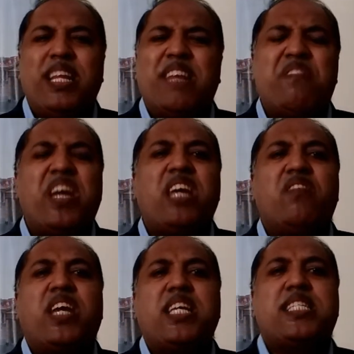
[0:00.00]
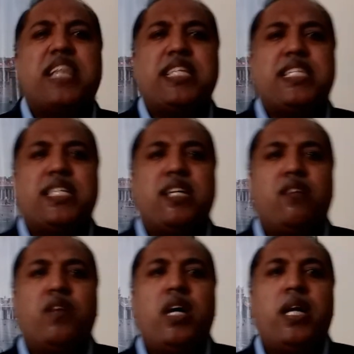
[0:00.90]
they're very, very
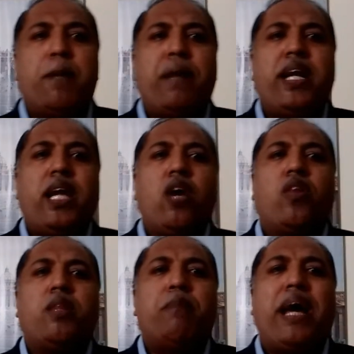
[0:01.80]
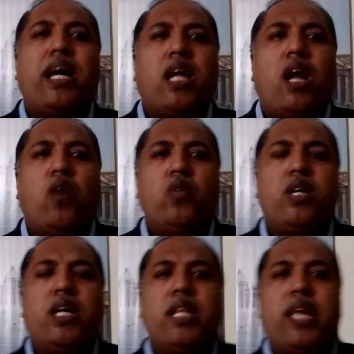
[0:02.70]
sensitive depending on the
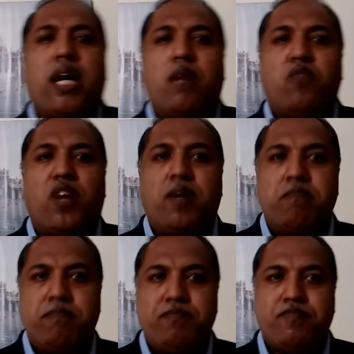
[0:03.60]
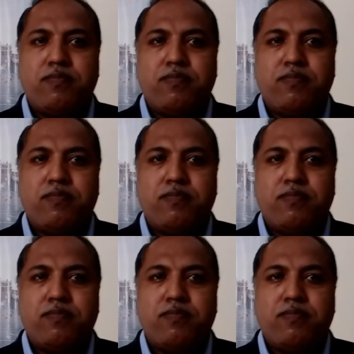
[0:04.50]
background they come from.